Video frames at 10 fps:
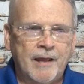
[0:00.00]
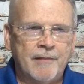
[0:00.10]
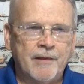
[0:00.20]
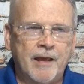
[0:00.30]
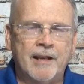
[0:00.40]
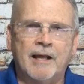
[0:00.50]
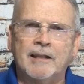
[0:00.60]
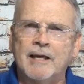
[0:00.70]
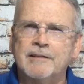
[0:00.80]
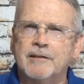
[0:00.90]
And I
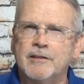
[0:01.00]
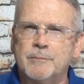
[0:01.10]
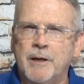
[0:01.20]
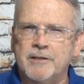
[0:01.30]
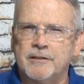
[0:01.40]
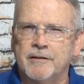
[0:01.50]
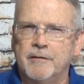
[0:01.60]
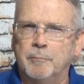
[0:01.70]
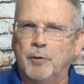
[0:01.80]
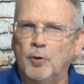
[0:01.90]
like especially
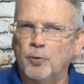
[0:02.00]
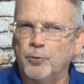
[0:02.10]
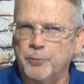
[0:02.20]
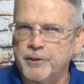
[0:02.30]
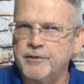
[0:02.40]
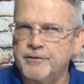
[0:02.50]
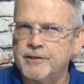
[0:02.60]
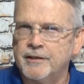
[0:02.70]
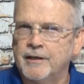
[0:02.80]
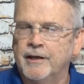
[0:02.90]
the bold
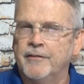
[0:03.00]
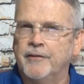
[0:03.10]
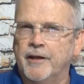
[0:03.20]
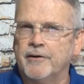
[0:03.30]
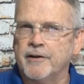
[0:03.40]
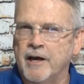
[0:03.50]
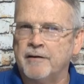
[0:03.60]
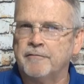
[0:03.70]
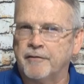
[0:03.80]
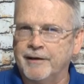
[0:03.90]
ones that are not
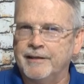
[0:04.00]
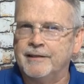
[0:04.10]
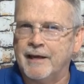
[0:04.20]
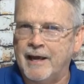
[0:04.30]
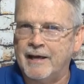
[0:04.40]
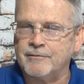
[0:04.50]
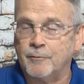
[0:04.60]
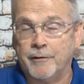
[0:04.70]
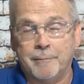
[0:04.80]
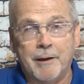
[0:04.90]
afraid to ask,
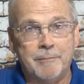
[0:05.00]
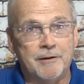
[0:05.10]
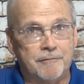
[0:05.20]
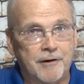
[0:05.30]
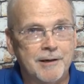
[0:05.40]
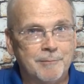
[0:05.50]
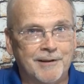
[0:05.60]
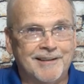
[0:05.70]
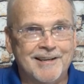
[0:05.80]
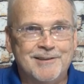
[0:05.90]
or they may be afraid,
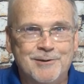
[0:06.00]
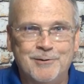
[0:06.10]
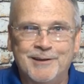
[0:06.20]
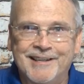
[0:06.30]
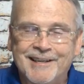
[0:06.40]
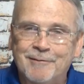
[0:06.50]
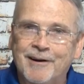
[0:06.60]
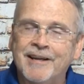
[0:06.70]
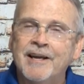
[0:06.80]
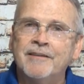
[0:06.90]
but they do it
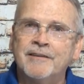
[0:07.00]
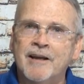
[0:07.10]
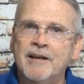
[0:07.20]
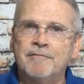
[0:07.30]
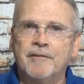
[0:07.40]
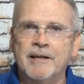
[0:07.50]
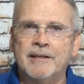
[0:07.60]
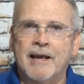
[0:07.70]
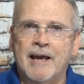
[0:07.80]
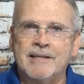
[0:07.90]
anyway. They're not afraid
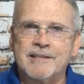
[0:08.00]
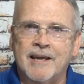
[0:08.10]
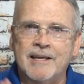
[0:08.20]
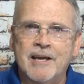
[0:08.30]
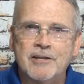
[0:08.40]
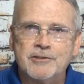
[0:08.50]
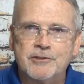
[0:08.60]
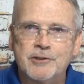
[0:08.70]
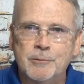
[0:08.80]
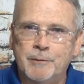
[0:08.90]
to ask a
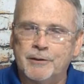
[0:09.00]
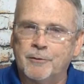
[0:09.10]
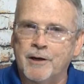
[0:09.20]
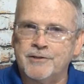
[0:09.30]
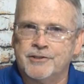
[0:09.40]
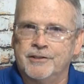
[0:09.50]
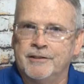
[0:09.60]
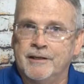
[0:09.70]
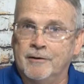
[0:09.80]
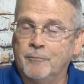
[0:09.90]
stupid question,
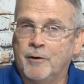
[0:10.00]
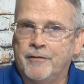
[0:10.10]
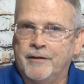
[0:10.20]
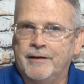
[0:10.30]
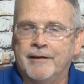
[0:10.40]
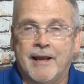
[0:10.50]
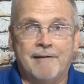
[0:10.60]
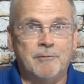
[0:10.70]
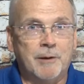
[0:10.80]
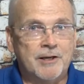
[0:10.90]
you know, one that
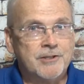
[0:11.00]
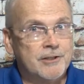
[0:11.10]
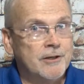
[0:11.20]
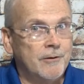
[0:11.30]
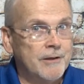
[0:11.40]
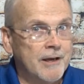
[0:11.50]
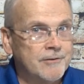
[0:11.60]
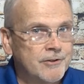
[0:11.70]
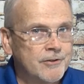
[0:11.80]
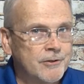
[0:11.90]
everybody should know the
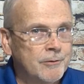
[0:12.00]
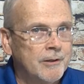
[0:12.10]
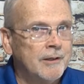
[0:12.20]
answer to.